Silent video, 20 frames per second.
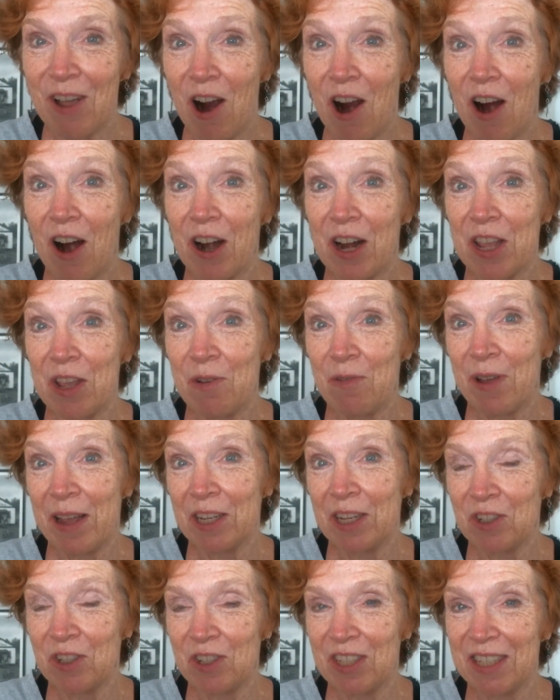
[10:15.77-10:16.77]
Are you
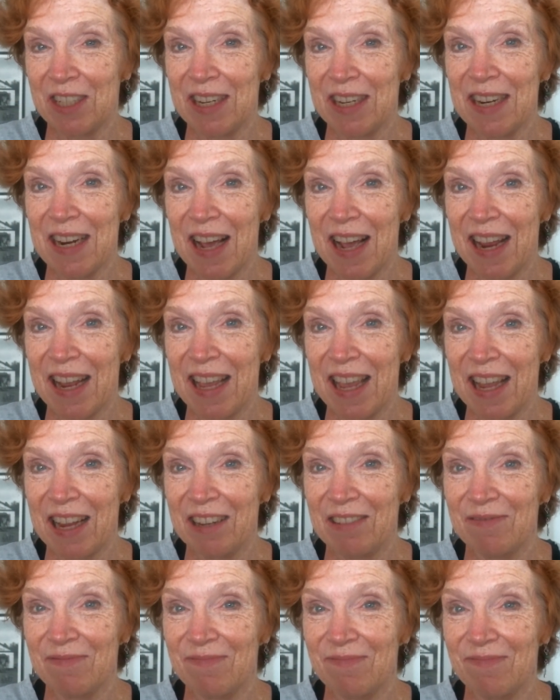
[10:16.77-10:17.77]
interested in
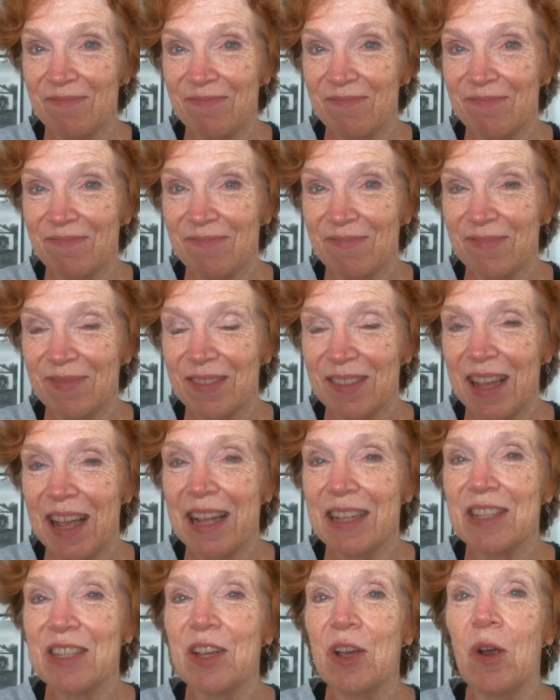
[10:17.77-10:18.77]
hiking?
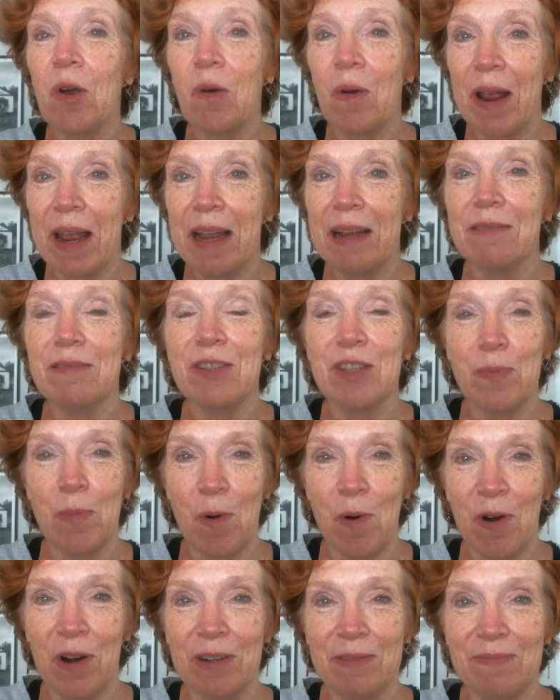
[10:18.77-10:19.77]
It's a great
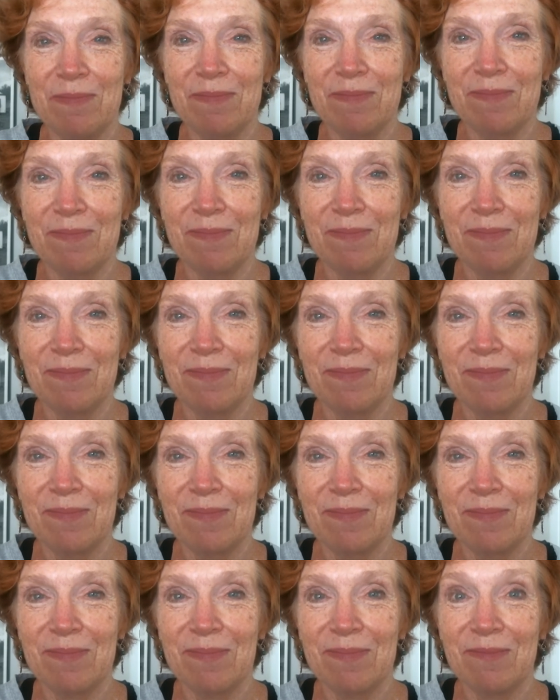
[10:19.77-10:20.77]
sport.
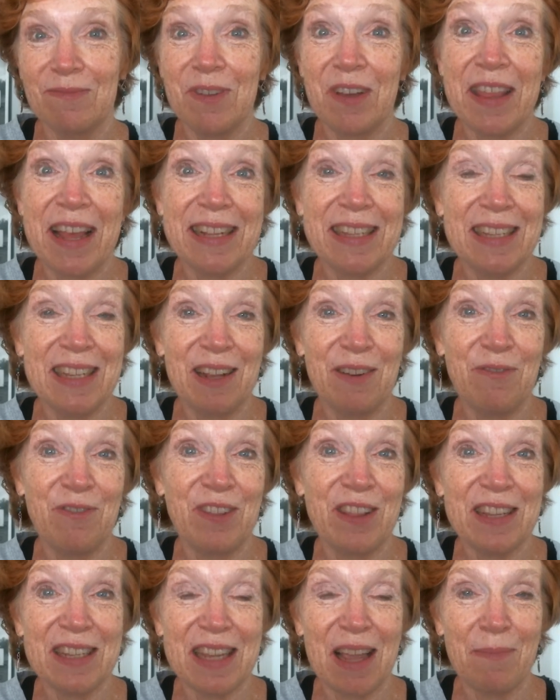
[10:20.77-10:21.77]
Well, that's it for
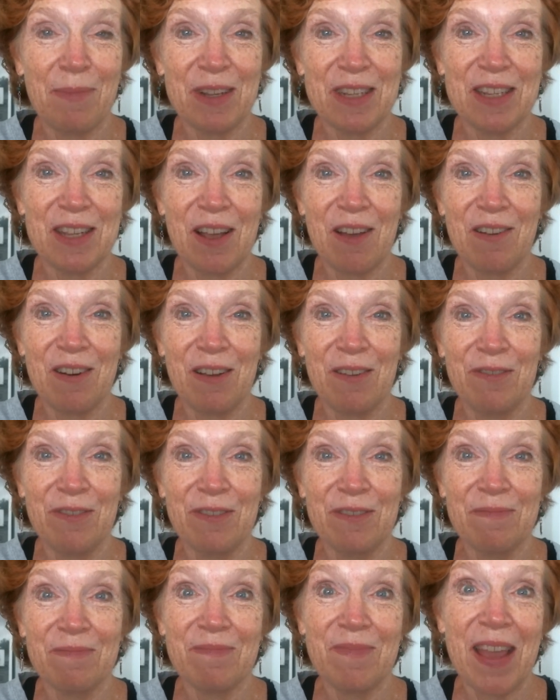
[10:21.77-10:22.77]
this episode of
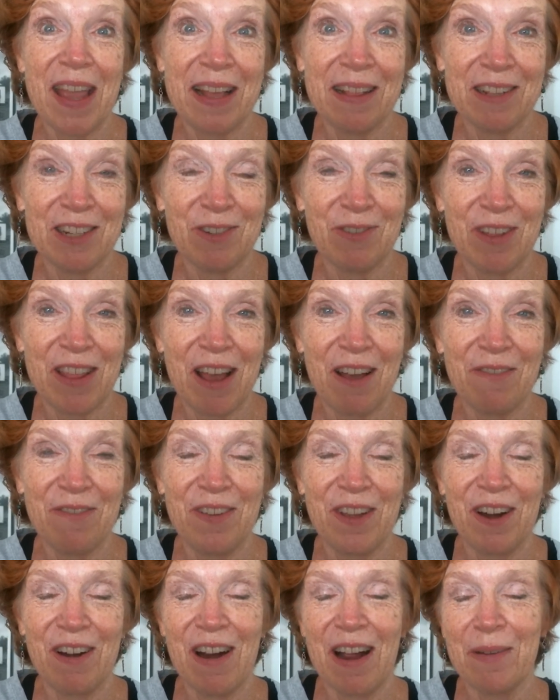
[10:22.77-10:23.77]
English Without
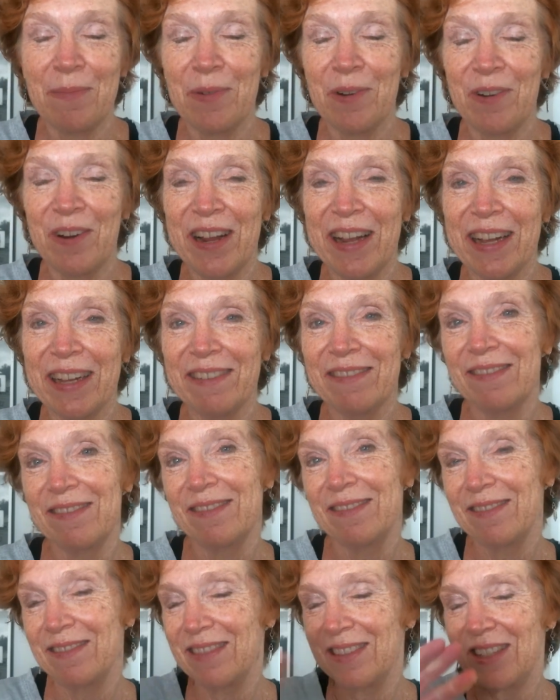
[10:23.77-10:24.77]
Fear. I'm Maria.
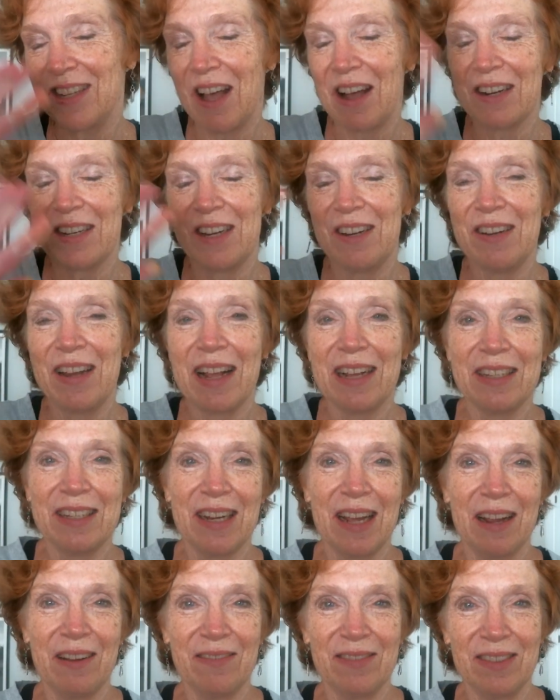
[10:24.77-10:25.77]
Talk to you next
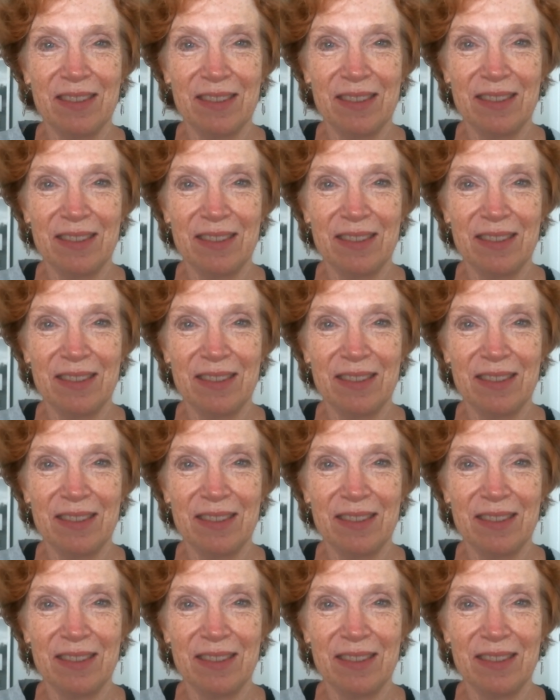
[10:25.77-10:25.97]
time.